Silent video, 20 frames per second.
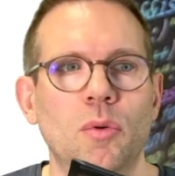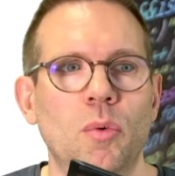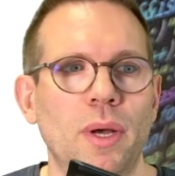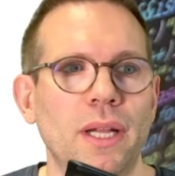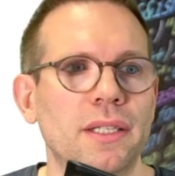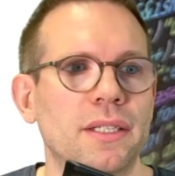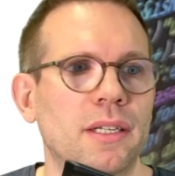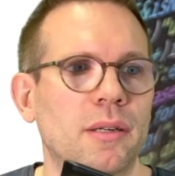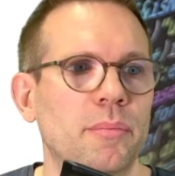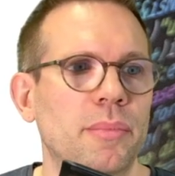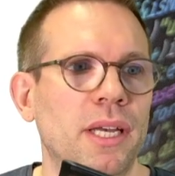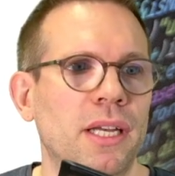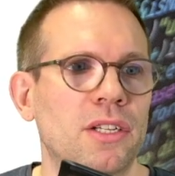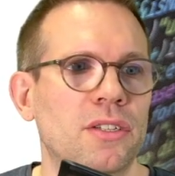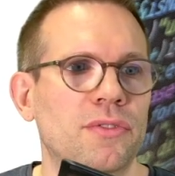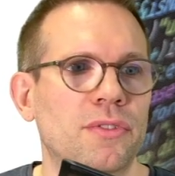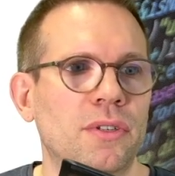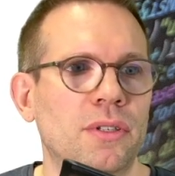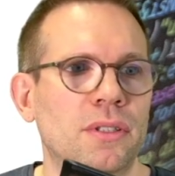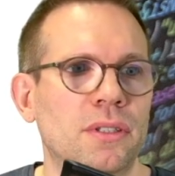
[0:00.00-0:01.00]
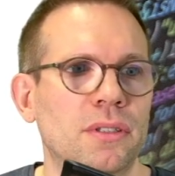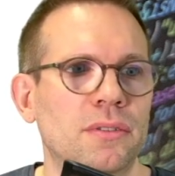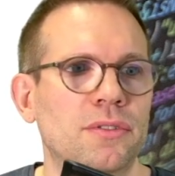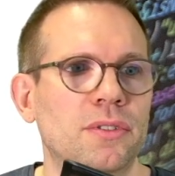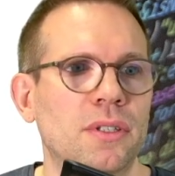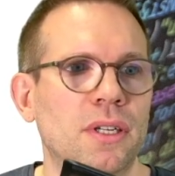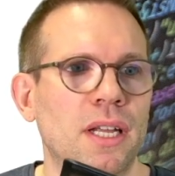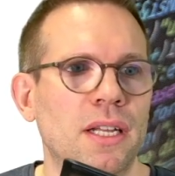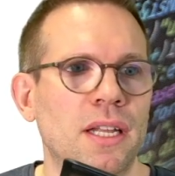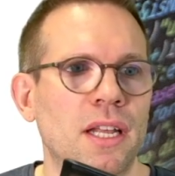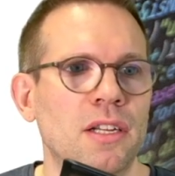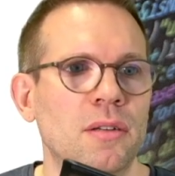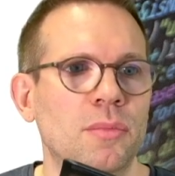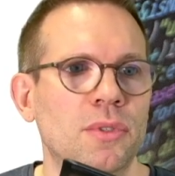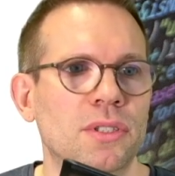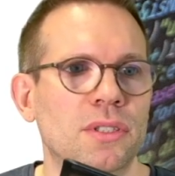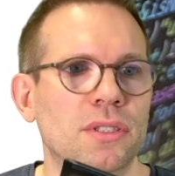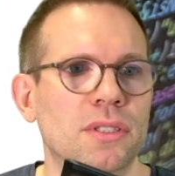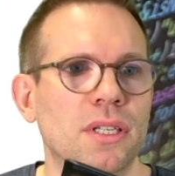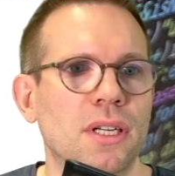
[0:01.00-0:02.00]
welcome page for
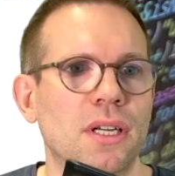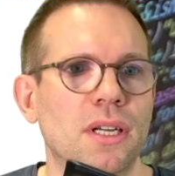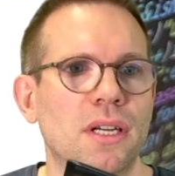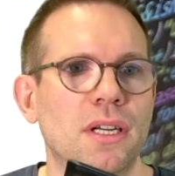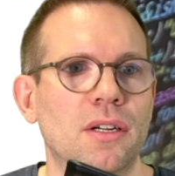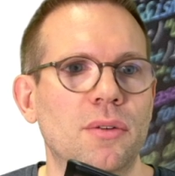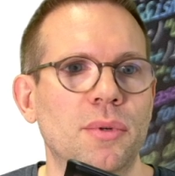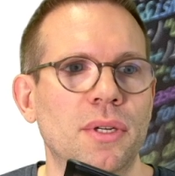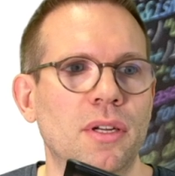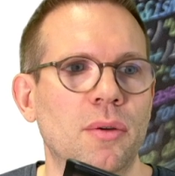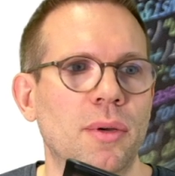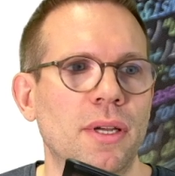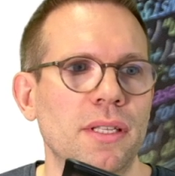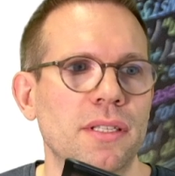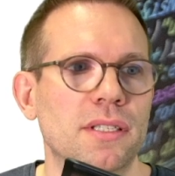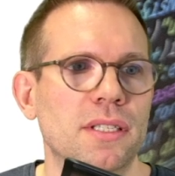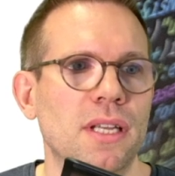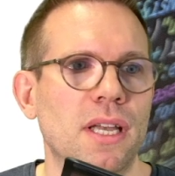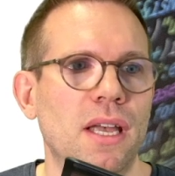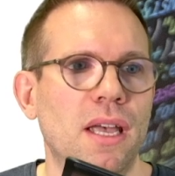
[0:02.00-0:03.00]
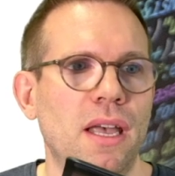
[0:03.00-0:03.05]
anonymous requests.